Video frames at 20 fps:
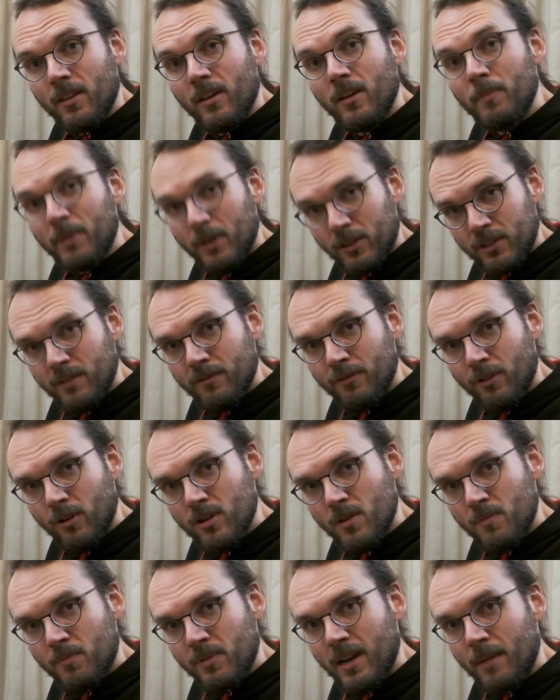a built-in
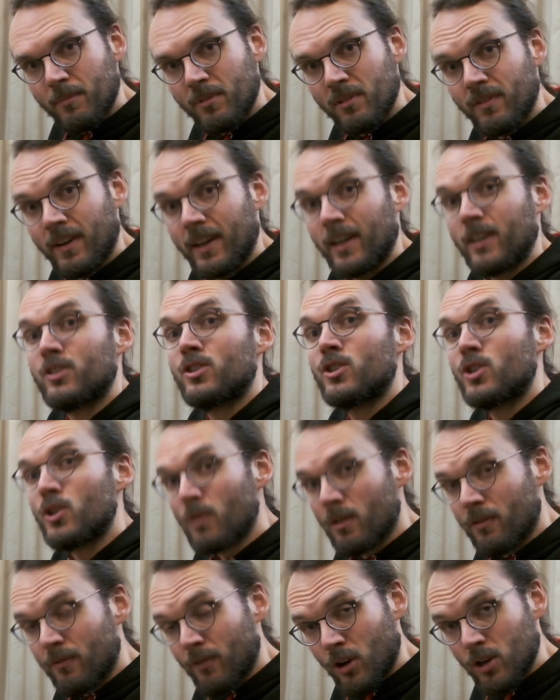phono preamplifier to
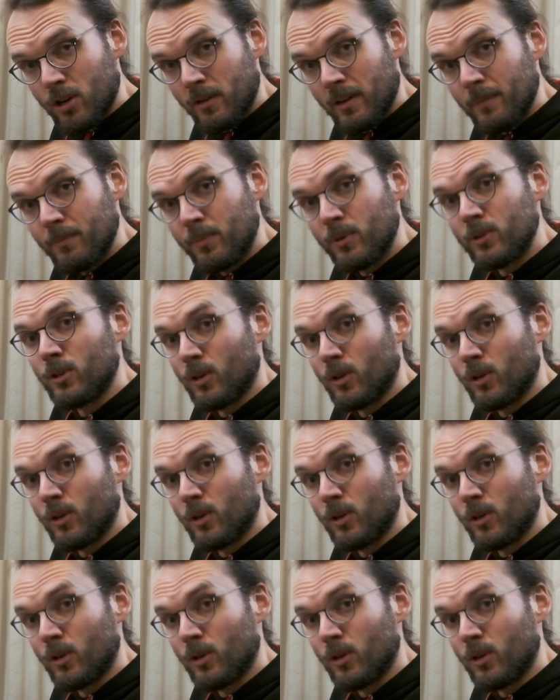a phono input